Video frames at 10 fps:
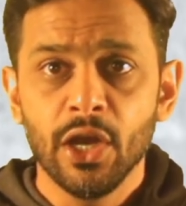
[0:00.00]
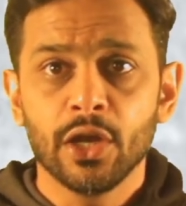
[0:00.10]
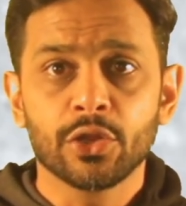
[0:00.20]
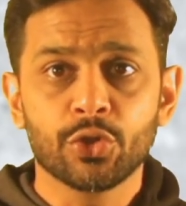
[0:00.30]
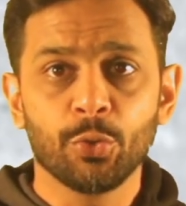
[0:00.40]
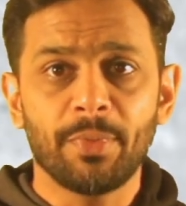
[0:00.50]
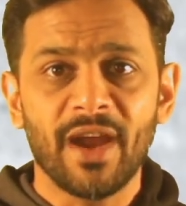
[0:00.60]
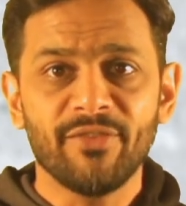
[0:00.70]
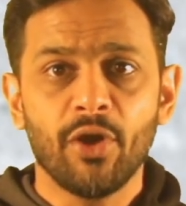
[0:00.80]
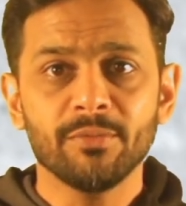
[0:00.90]
Through
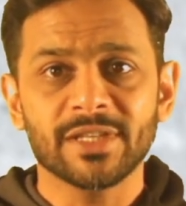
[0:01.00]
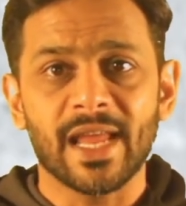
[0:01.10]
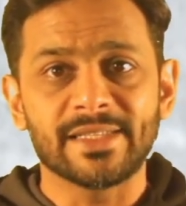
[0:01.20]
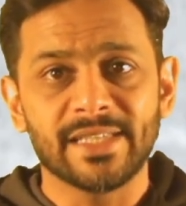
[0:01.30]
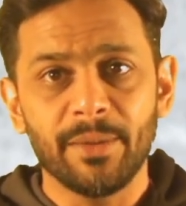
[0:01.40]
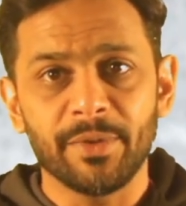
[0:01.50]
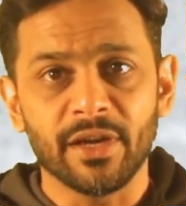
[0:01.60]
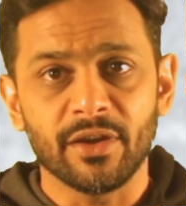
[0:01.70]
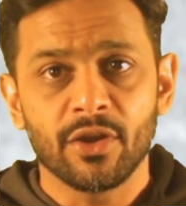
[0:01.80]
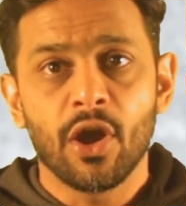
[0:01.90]
platforms like
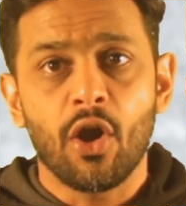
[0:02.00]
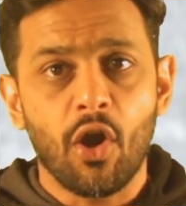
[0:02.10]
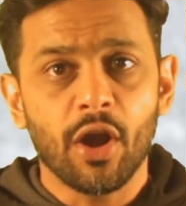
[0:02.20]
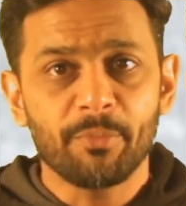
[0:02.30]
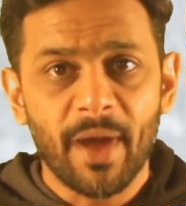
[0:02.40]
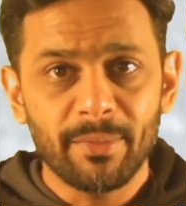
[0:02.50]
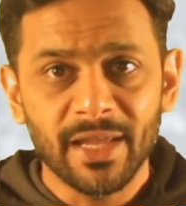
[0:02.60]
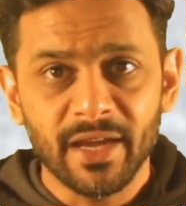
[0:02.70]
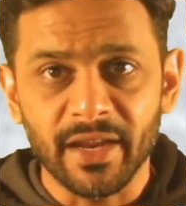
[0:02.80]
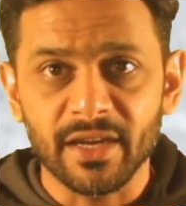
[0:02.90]
Zapier or Pabbly
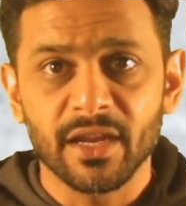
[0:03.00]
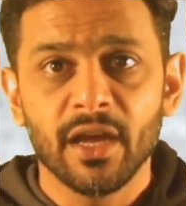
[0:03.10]
Connect,